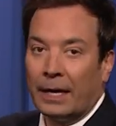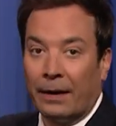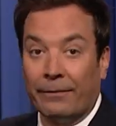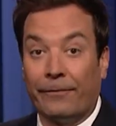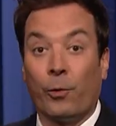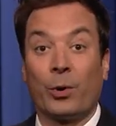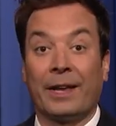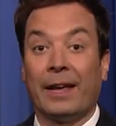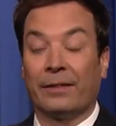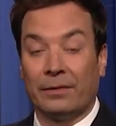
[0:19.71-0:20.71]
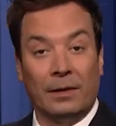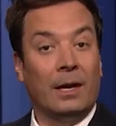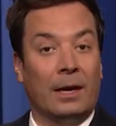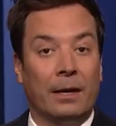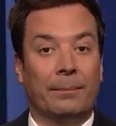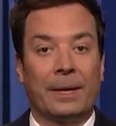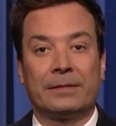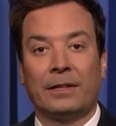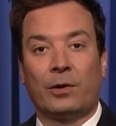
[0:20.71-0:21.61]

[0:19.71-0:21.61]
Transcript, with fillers: Yeah, four days. Basically,